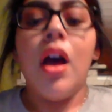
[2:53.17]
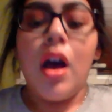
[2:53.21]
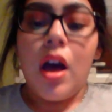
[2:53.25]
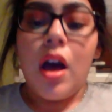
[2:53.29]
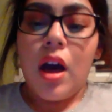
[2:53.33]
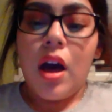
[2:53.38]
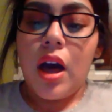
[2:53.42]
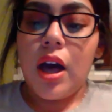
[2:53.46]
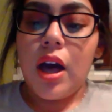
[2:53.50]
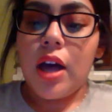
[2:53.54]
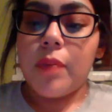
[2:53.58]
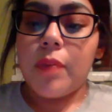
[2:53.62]

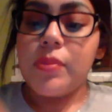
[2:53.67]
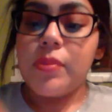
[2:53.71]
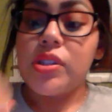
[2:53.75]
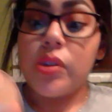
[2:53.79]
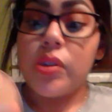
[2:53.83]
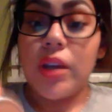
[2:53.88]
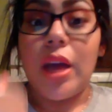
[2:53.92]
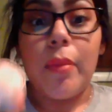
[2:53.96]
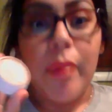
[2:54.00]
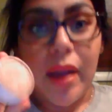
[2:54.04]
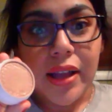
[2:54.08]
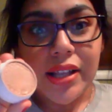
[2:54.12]
So
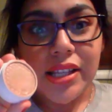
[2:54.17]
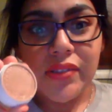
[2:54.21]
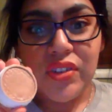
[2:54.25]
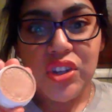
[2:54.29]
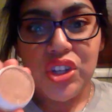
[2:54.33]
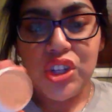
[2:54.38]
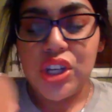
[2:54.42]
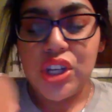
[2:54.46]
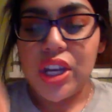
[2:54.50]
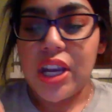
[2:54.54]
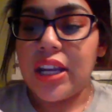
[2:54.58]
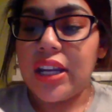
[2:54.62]
yeah, back to the
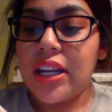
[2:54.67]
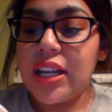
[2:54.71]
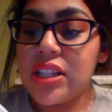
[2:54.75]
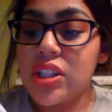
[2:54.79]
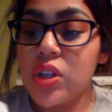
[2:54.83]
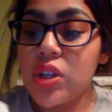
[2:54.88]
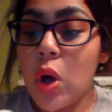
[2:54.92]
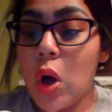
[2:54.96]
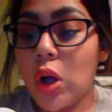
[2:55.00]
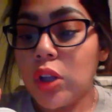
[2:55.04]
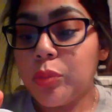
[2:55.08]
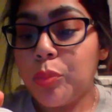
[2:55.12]
shade. It's
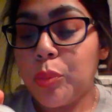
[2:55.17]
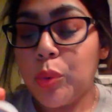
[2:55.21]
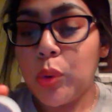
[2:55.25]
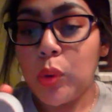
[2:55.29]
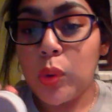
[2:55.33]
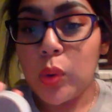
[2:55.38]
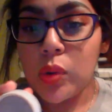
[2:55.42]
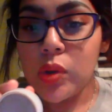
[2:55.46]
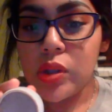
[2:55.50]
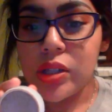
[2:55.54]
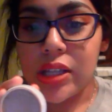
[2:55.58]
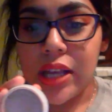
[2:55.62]
called
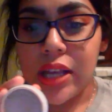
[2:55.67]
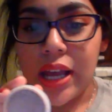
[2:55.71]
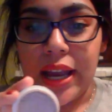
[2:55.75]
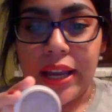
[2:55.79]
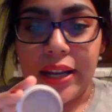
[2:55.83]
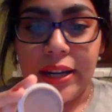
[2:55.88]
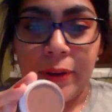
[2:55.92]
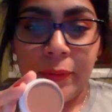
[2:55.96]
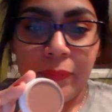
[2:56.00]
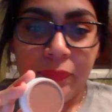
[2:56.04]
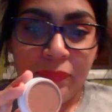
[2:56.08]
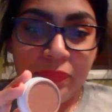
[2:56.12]

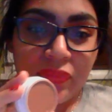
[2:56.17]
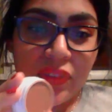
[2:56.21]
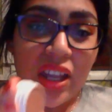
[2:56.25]
Poolside,